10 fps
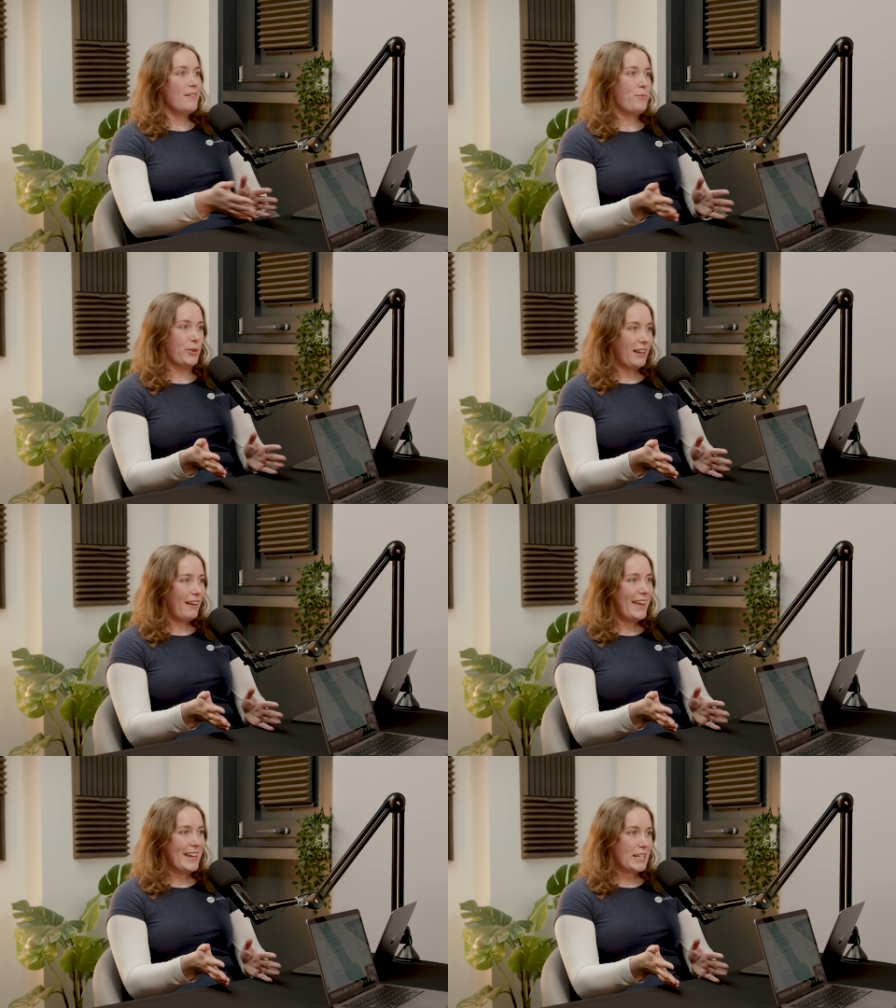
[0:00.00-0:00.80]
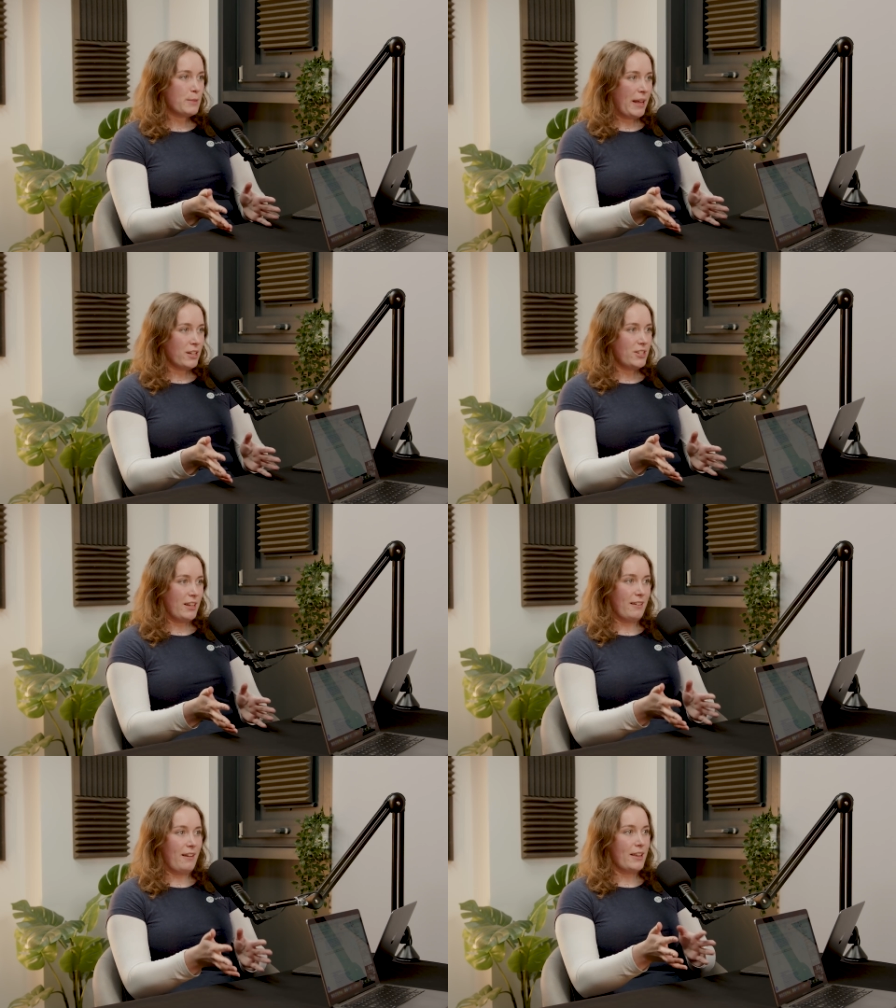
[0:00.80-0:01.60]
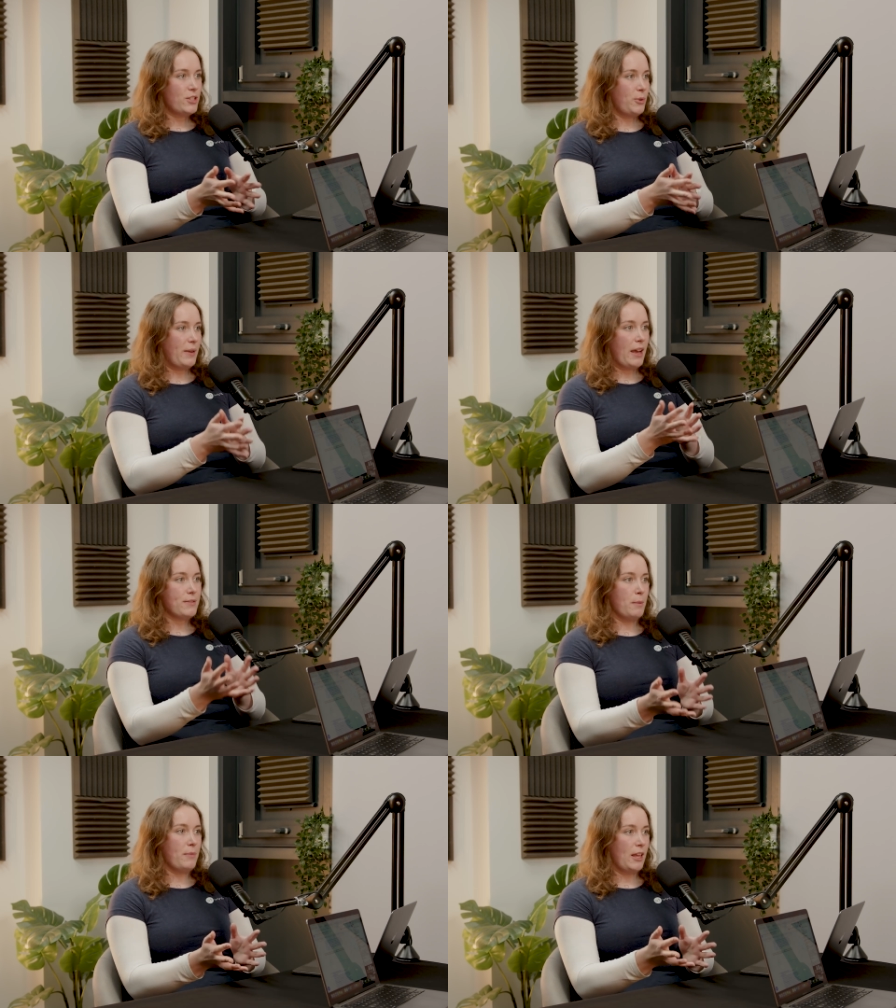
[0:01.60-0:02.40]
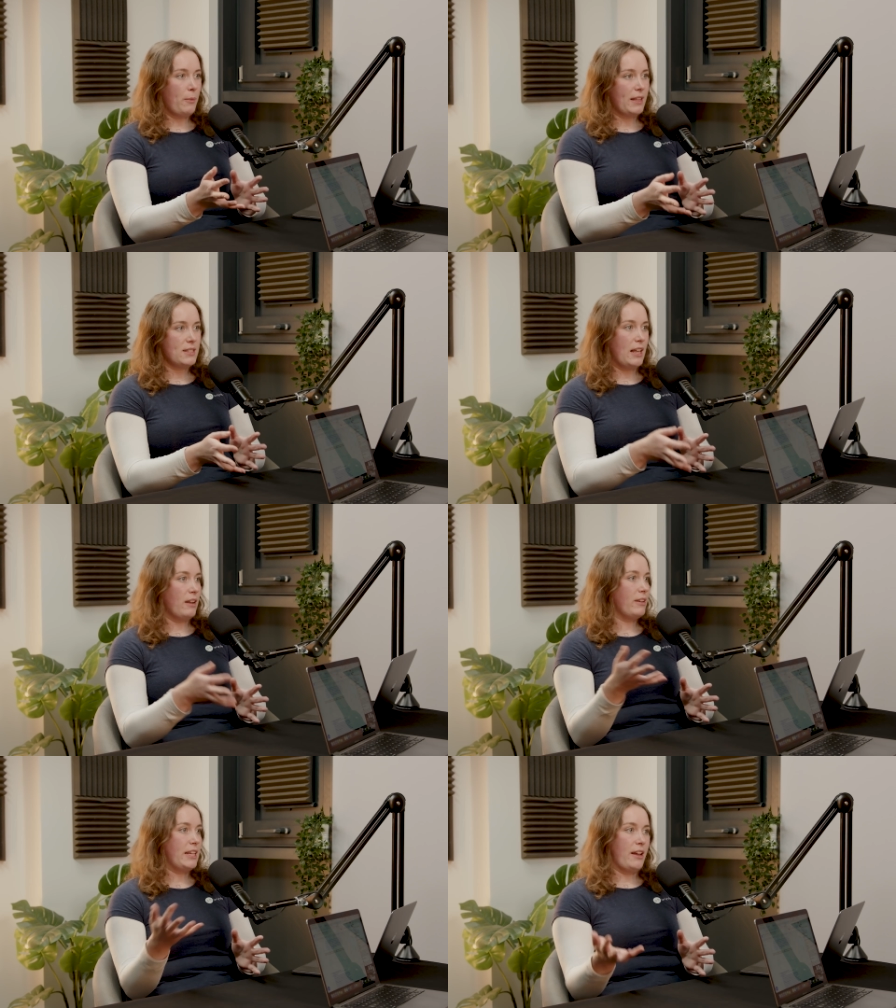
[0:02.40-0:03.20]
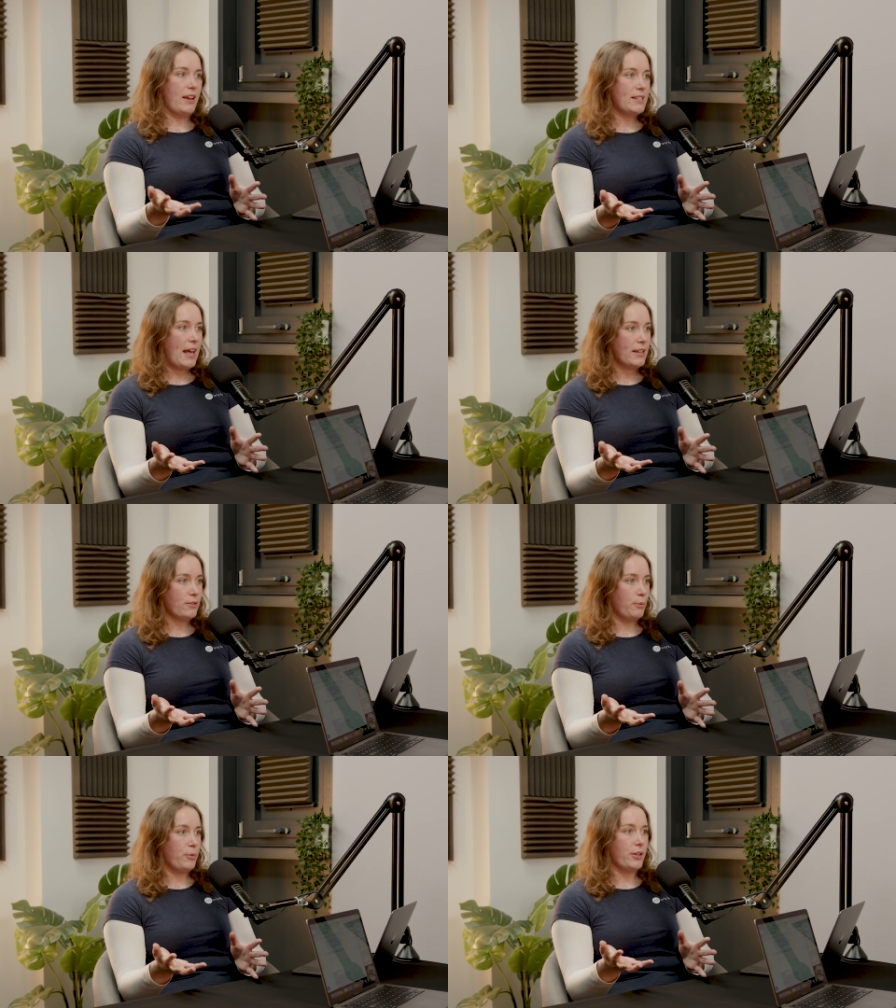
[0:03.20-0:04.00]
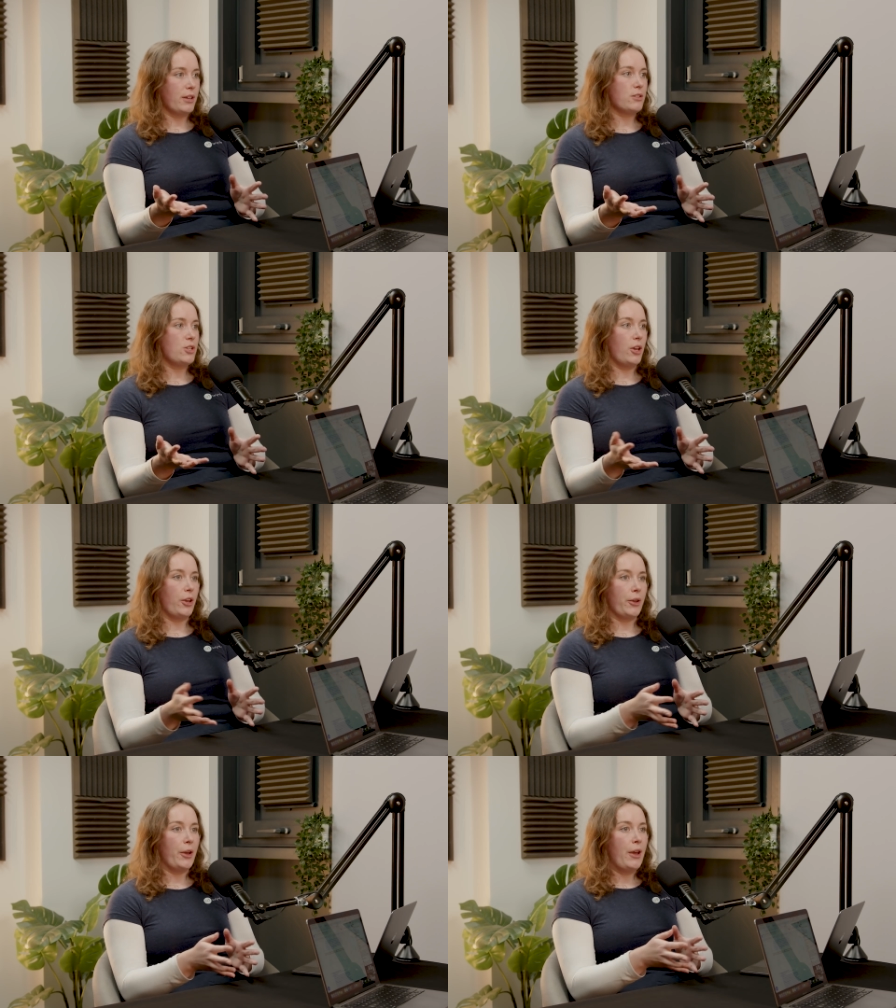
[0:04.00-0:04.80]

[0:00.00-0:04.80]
product line expansion? Like, do we have something we could sell a really nice add-on product to